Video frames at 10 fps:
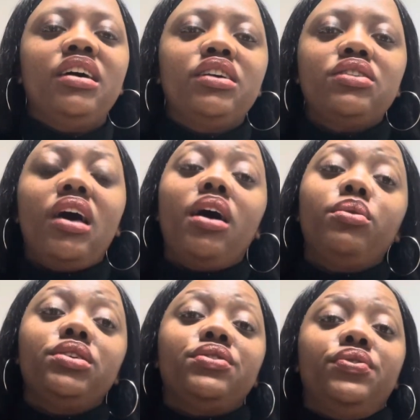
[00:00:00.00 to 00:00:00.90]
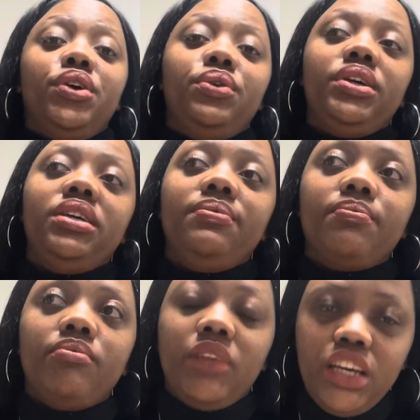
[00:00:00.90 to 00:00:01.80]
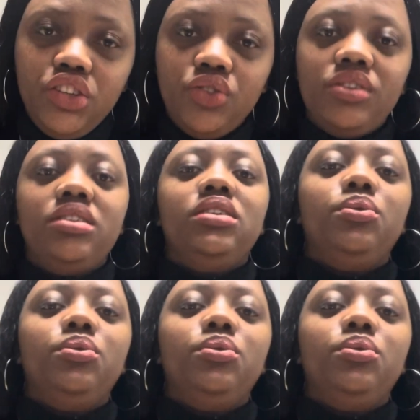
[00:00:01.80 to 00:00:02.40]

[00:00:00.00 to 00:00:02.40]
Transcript: So I was very interested,